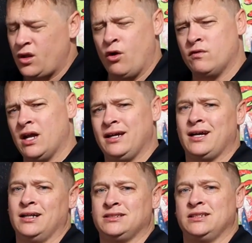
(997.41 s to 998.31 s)
Overnight
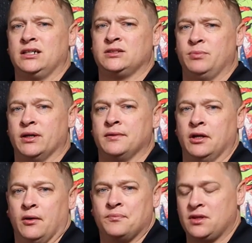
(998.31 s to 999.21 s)
kind of sucks, but
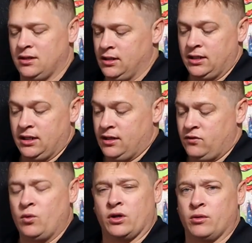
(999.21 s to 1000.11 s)
you know,
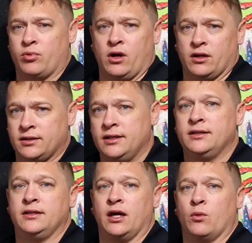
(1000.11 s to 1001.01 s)
if you want a good product,
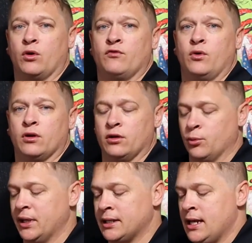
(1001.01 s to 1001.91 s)
you got to work for it a
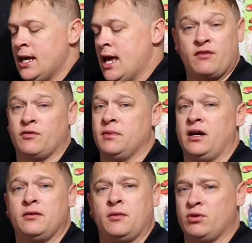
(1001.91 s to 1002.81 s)
little bit. But yeah, from
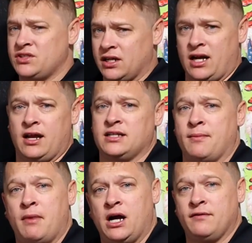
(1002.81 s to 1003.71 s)
there, the brisket kind of has
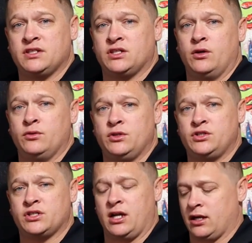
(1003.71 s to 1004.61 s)
a mind of its own. You
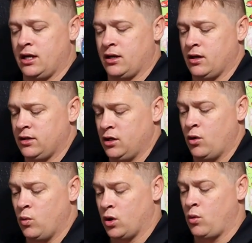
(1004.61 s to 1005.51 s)
just kind of got to, you
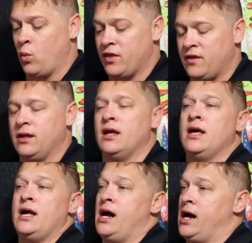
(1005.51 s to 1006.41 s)
know, work with it.
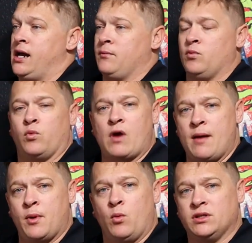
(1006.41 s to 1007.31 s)

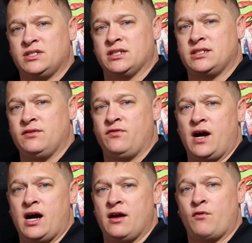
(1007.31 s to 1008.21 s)
Wrap at
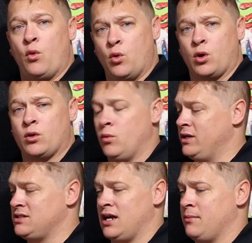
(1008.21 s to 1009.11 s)
165, or
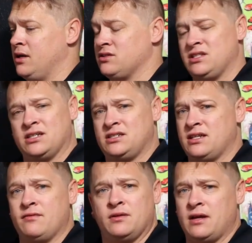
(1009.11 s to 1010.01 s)
when it's had about 6,
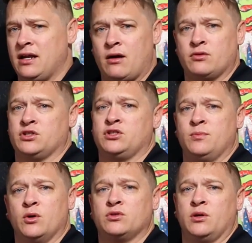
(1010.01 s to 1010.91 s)
7, 8 hours of
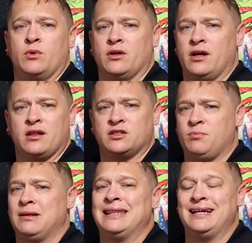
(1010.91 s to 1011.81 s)
smoke, somewhere in there, that's
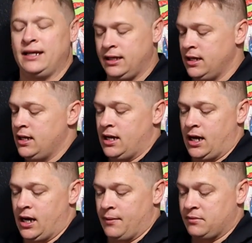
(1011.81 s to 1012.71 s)
plenty.
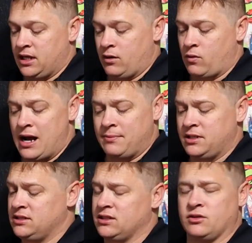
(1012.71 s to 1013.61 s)
Get it
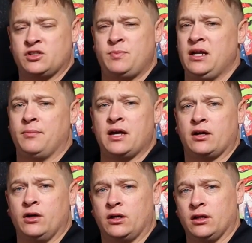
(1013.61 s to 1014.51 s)
wrapped, so it'll speed up
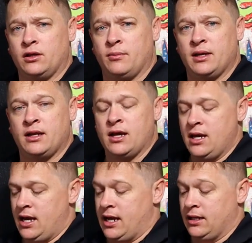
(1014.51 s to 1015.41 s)
that cook a little bit.
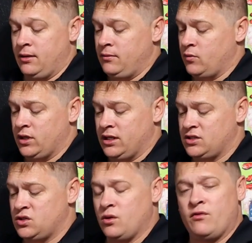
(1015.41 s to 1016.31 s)
And then when it
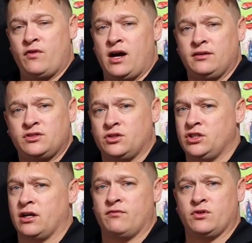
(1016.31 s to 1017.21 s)
hits 205, start
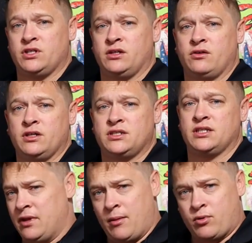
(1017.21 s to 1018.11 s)
checking for tenderness.
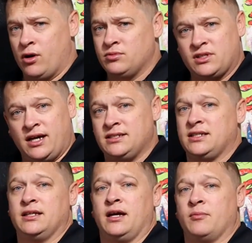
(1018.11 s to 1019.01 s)
When that probe
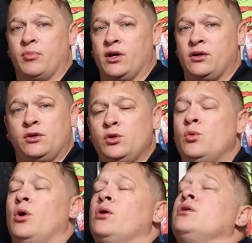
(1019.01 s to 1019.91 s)
slides in like butter,
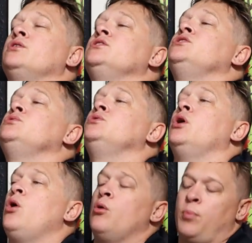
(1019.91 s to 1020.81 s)
you are good to
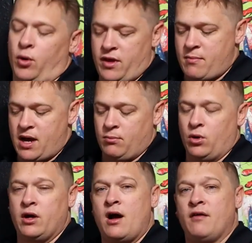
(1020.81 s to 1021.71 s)
go. Pull that bad
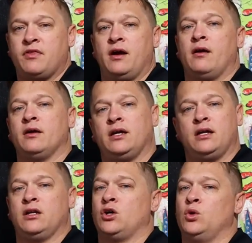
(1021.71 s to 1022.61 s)
boy off there, get
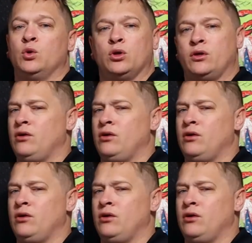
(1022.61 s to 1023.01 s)
it in a cooler.